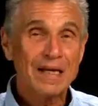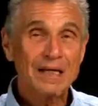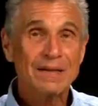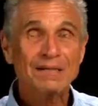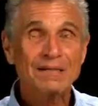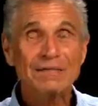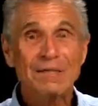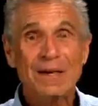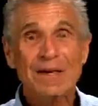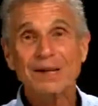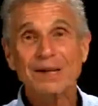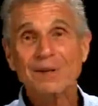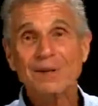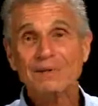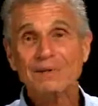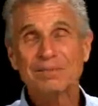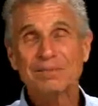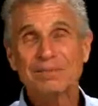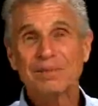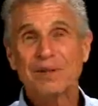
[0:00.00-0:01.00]
The
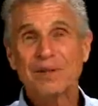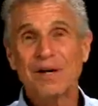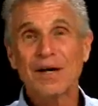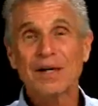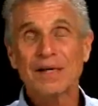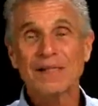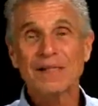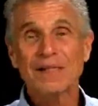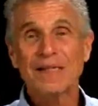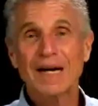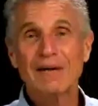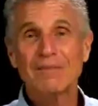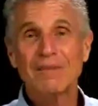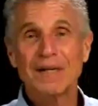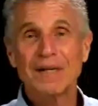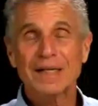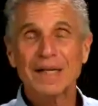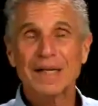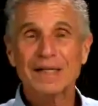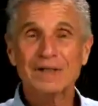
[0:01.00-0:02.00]
final archetype
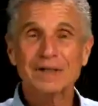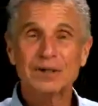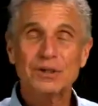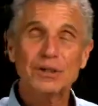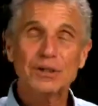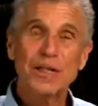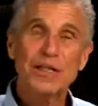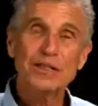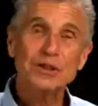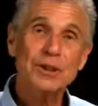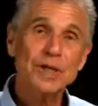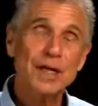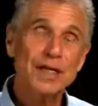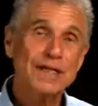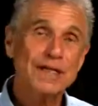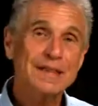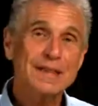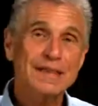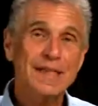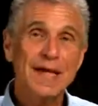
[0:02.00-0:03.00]
I'd like to touch on
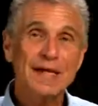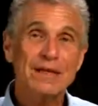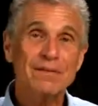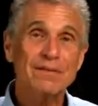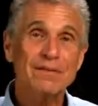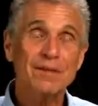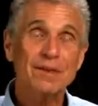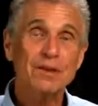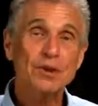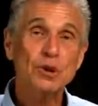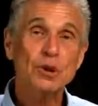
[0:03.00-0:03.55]
is that of the